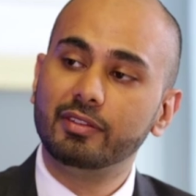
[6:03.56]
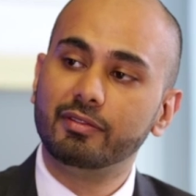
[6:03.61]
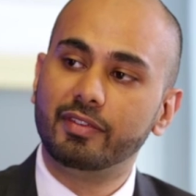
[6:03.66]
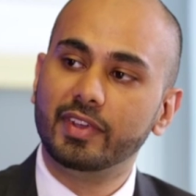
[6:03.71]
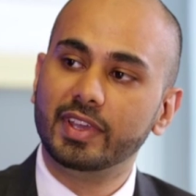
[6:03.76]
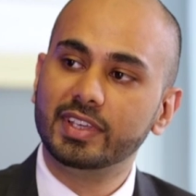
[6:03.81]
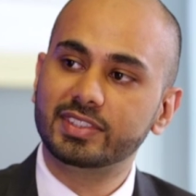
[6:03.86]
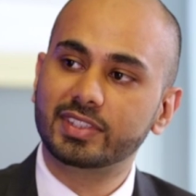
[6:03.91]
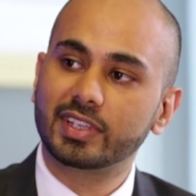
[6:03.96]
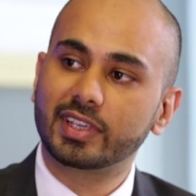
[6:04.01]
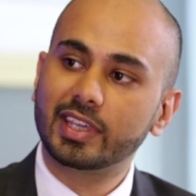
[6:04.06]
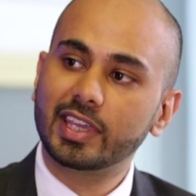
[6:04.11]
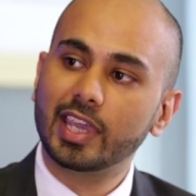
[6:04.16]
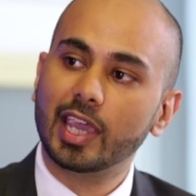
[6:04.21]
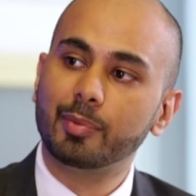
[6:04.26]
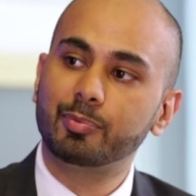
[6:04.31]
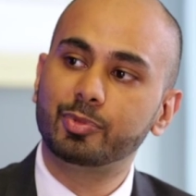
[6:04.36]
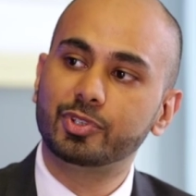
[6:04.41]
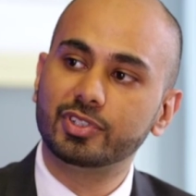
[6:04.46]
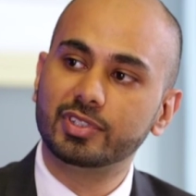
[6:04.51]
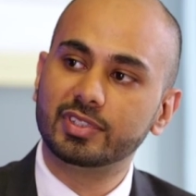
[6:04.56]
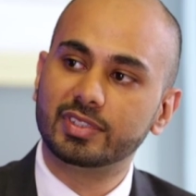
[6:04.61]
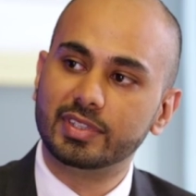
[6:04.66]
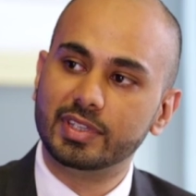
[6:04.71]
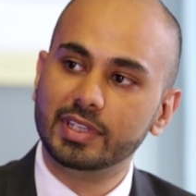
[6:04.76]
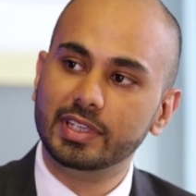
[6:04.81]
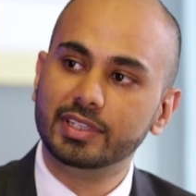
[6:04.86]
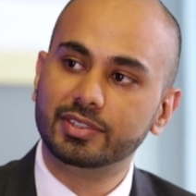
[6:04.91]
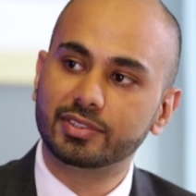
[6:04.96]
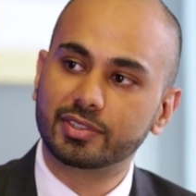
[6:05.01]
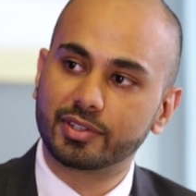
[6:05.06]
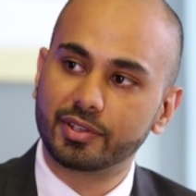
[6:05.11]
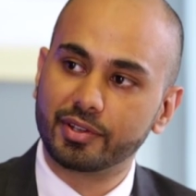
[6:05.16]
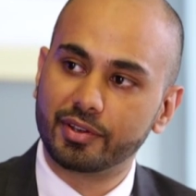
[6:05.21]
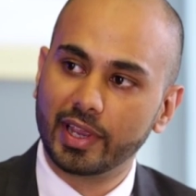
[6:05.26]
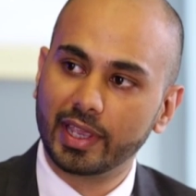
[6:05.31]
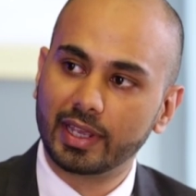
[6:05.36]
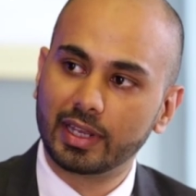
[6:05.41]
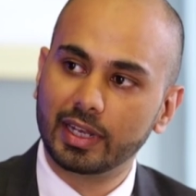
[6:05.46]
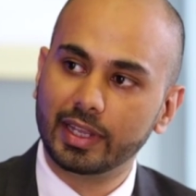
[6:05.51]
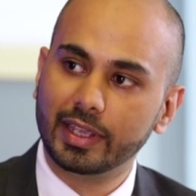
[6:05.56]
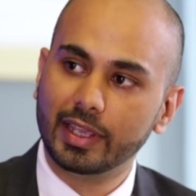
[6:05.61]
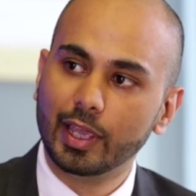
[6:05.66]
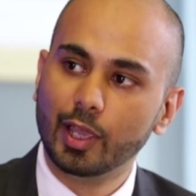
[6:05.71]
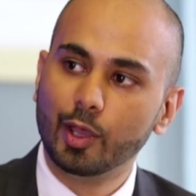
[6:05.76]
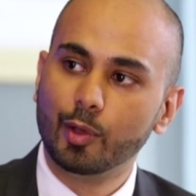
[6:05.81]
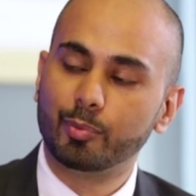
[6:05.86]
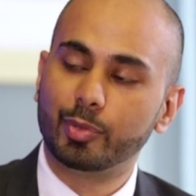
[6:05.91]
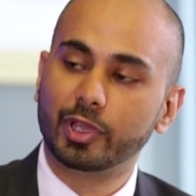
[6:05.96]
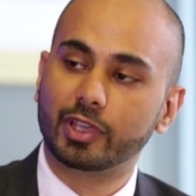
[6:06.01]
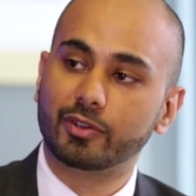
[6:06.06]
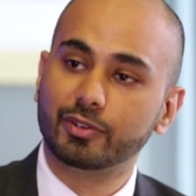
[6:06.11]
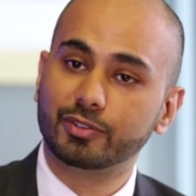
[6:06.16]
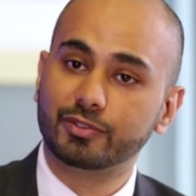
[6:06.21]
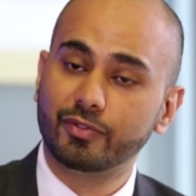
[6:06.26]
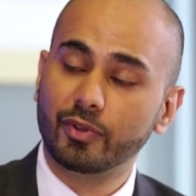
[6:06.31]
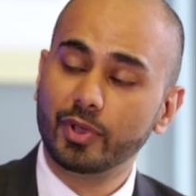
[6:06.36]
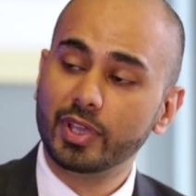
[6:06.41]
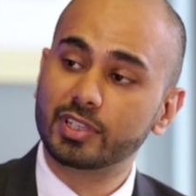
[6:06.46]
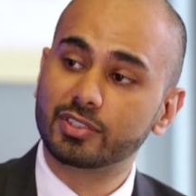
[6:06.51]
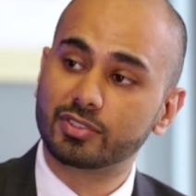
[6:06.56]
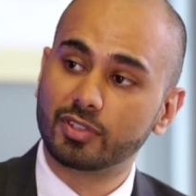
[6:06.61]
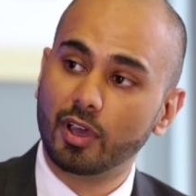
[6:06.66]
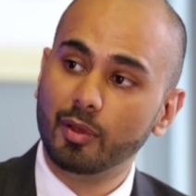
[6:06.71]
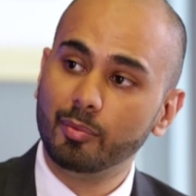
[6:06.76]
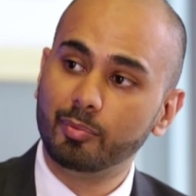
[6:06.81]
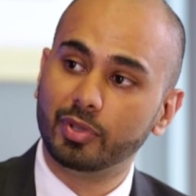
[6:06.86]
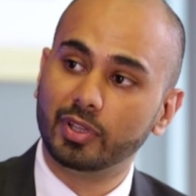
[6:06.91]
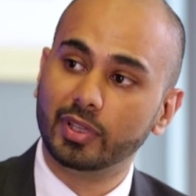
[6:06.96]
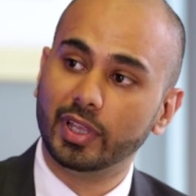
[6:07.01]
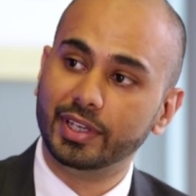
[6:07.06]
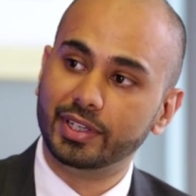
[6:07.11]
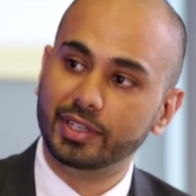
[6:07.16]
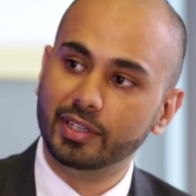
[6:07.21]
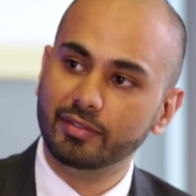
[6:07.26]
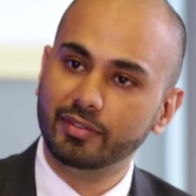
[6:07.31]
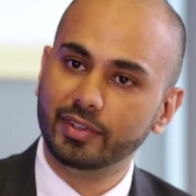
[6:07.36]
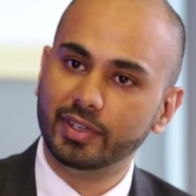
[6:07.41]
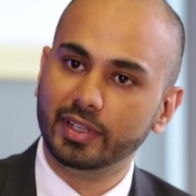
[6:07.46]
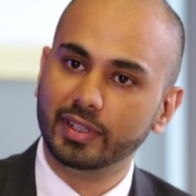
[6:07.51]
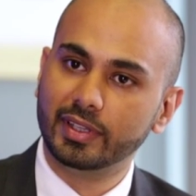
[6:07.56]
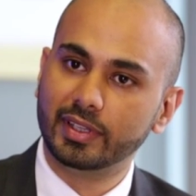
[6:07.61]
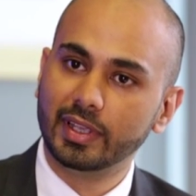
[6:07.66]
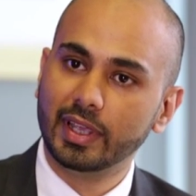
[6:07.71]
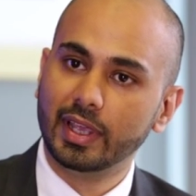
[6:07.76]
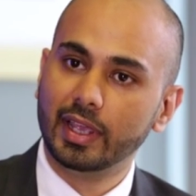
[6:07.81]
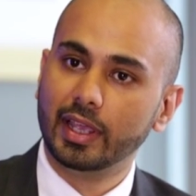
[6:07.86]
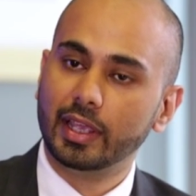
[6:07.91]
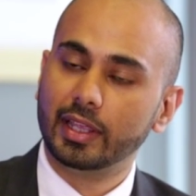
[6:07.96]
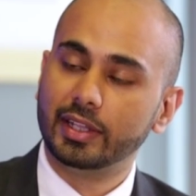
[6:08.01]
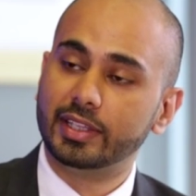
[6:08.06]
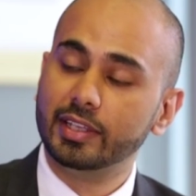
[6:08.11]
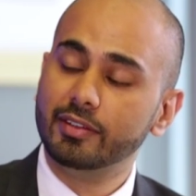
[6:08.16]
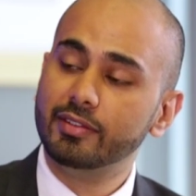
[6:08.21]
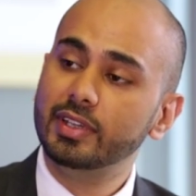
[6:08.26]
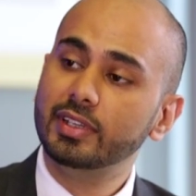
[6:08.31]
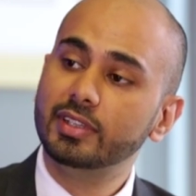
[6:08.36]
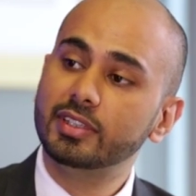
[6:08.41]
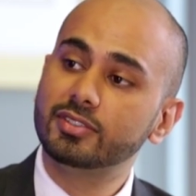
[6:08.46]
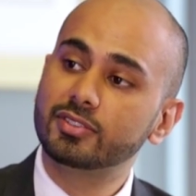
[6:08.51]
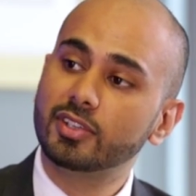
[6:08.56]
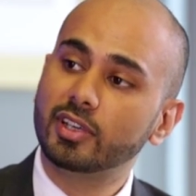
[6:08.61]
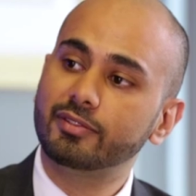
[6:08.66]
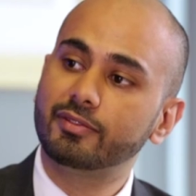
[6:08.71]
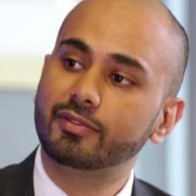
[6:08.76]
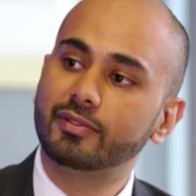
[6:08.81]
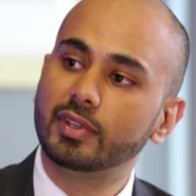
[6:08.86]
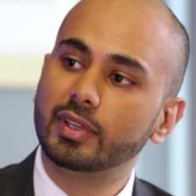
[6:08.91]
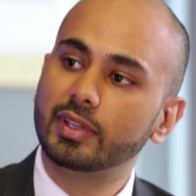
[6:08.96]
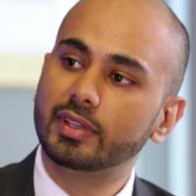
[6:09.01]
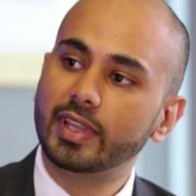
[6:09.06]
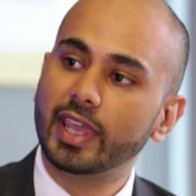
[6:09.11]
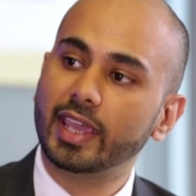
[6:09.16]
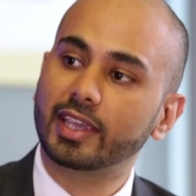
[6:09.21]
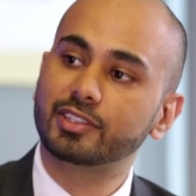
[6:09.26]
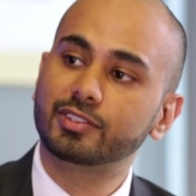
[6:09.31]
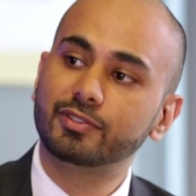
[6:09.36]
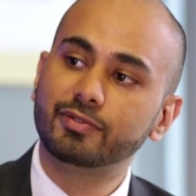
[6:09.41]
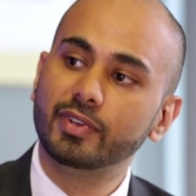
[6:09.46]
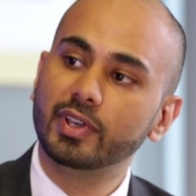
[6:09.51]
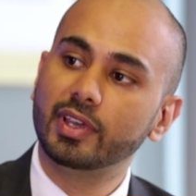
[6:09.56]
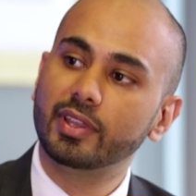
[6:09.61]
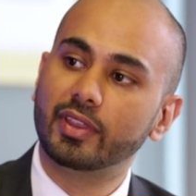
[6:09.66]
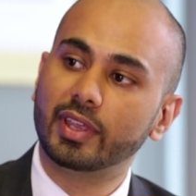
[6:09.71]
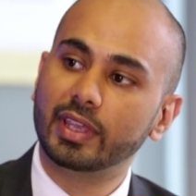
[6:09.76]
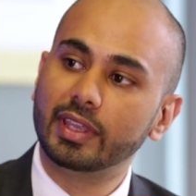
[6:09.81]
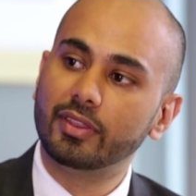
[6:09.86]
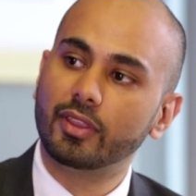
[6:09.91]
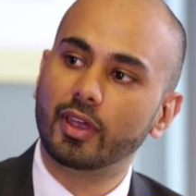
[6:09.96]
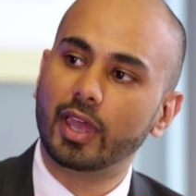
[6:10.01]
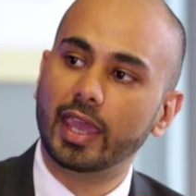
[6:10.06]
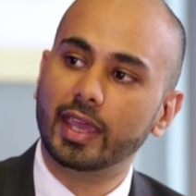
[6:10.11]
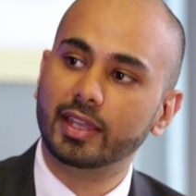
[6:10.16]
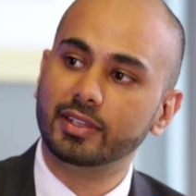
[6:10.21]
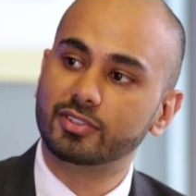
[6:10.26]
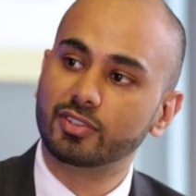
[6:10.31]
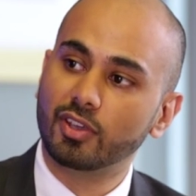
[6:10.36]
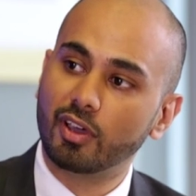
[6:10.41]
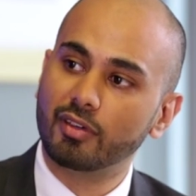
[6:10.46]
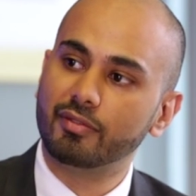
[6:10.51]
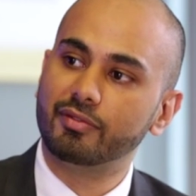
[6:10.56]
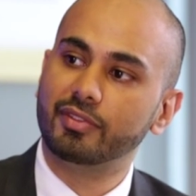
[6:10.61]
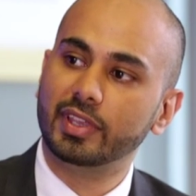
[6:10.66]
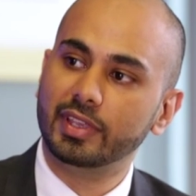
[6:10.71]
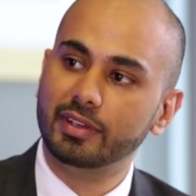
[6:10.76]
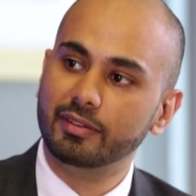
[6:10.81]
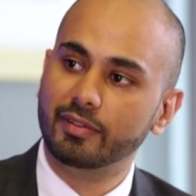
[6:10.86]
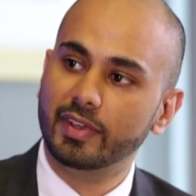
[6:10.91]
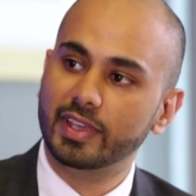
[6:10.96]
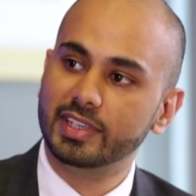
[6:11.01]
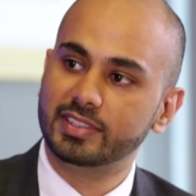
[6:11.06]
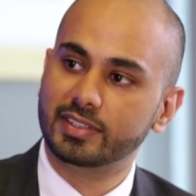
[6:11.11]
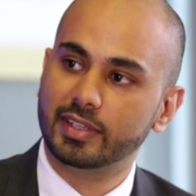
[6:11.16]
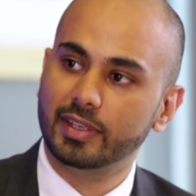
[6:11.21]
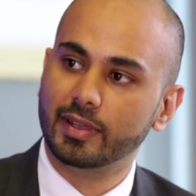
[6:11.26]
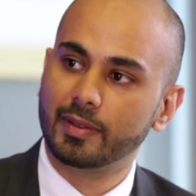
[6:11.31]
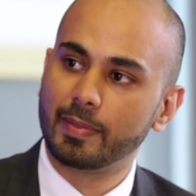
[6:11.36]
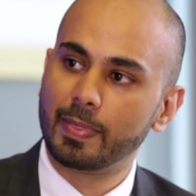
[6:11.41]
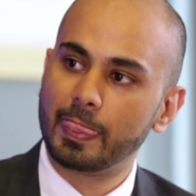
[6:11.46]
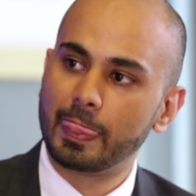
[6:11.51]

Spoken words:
investor captures these correctly because, for example, a dividend is not taxed further in the hands of the investor.